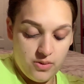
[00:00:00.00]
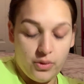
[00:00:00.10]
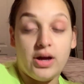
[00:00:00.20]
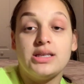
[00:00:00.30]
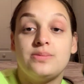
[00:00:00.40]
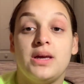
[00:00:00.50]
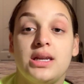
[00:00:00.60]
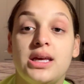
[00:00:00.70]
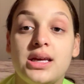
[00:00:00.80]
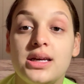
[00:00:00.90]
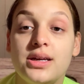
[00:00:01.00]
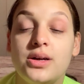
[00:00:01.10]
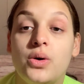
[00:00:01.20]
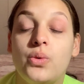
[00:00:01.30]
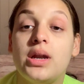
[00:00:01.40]
Hispanic
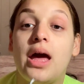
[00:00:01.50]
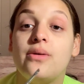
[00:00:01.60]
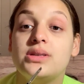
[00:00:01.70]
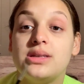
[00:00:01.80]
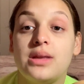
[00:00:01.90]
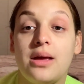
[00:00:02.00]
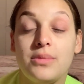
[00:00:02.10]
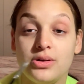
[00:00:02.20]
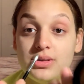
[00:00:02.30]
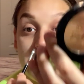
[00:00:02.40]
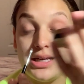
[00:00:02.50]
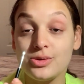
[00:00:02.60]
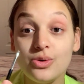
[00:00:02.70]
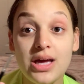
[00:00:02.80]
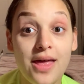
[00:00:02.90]
when I was in like middle and high
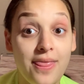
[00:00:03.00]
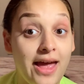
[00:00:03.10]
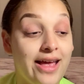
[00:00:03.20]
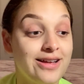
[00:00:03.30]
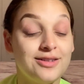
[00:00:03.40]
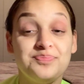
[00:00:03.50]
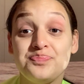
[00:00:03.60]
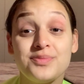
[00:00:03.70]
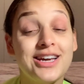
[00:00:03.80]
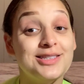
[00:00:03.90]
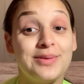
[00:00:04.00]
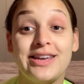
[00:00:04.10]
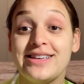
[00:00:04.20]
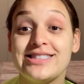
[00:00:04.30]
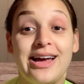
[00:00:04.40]
school, and like
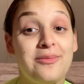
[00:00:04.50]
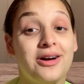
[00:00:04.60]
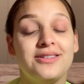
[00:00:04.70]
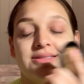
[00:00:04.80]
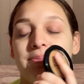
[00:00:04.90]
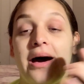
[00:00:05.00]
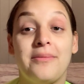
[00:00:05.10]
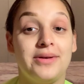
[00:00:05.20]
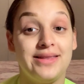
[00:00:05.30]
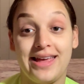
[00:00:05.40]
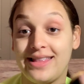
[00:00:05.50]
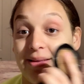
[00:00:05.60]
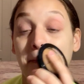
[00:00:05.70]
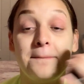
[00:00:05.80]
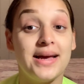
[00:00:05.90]
Hispanics eyebrows popping, like
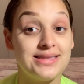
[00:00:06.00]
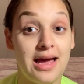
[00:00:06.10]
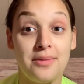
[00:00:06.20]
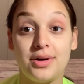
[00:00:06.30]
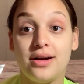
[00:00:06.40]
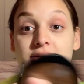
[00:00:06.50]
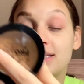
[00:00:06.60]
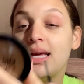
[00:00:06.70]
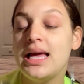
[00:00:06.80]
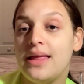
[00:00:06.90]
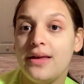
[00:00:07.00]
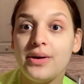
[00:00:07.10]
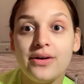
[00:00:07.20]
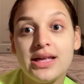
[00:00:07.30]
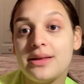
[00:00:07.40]
best eyebrows. They
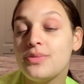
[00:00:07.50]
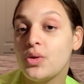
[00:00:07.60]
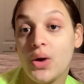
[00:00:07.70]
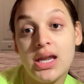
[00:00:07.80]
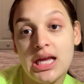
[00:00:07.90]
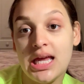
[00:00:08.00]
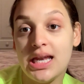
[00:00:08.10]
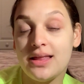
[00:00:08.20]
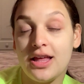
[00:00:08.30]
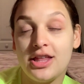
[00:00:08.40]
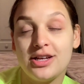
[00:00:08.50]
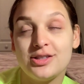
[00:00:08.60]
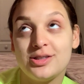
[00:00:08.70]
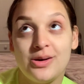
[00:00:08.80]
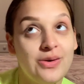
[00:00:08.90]
would go get them threaded and they look
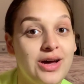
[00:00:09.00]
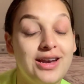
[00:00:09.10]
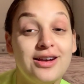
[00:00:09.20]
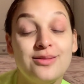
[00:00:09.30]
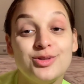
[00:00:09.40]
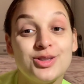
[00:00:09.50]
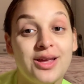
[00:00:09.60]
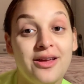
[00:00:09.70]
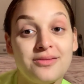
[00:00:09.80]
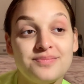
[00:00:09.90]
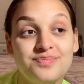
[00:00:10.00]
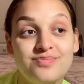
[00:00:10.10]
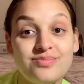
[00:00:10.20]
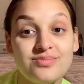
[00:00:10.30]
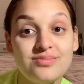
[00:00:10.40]
so good, and I'm just like,
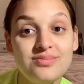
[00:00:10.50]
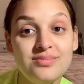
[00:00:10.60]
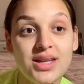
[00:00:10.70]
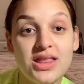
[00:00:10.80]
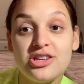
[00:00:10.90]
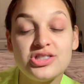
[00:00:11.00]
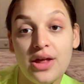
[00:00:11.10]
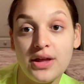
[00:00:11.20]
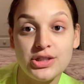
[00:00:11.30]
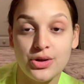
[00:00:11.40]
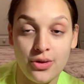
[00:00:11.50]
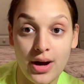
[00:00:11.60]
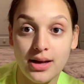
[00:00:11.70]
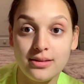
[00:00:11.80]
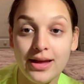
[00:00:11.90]
there's nothing to
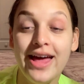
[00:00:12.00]
thread.